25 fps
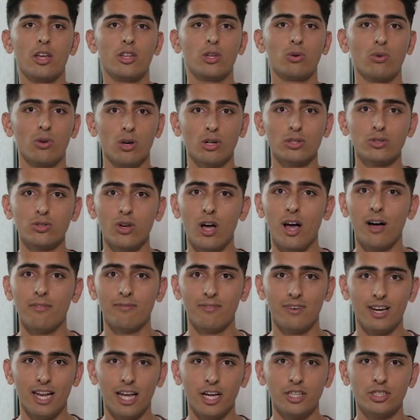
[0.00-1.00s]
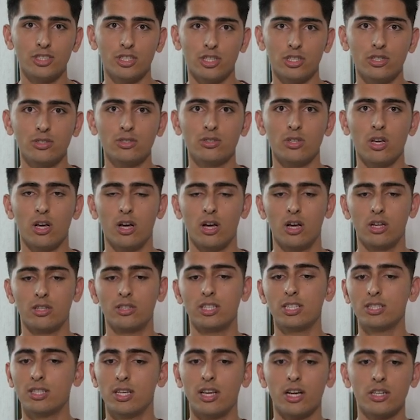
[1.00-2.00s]
You will also have lectures.
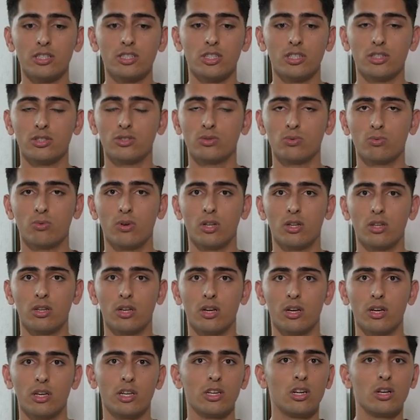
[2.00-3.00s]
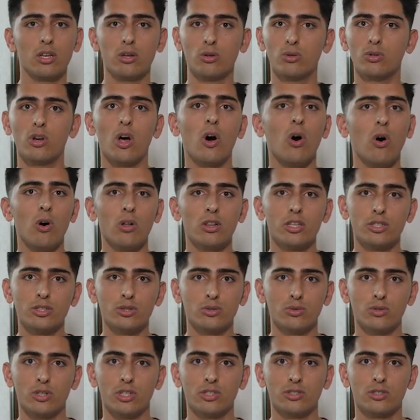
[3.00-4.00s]
These lectures will include all the
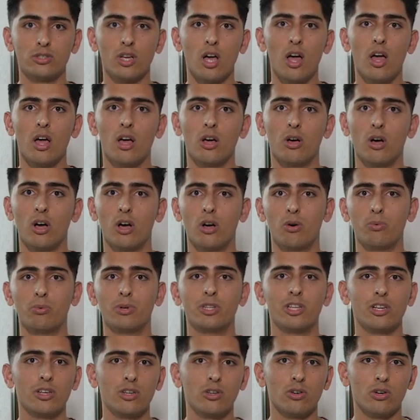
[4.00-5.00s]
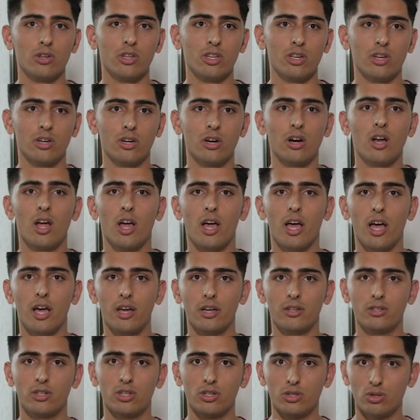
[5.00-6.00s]
students within your year,
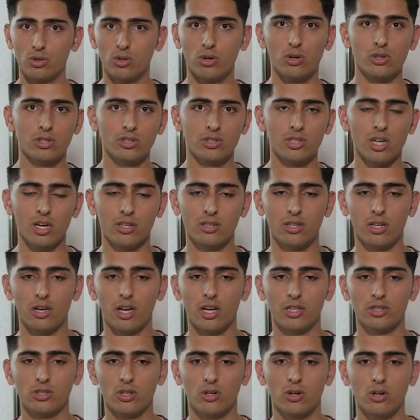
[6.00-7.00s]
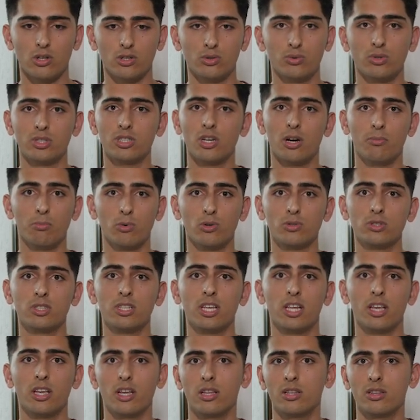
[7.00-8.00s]
and you go inside the lecture halls, which are
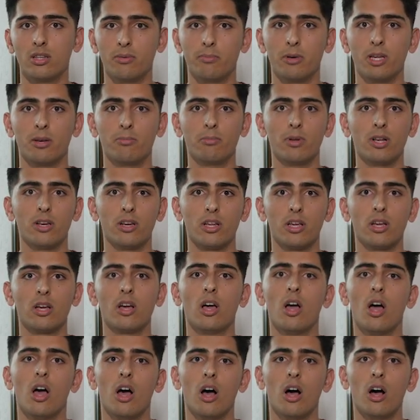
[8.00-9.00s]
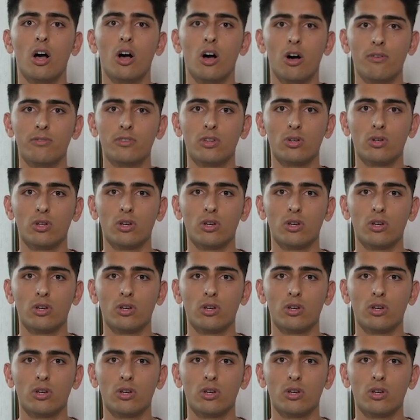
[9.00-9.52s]
mostly in the main building of the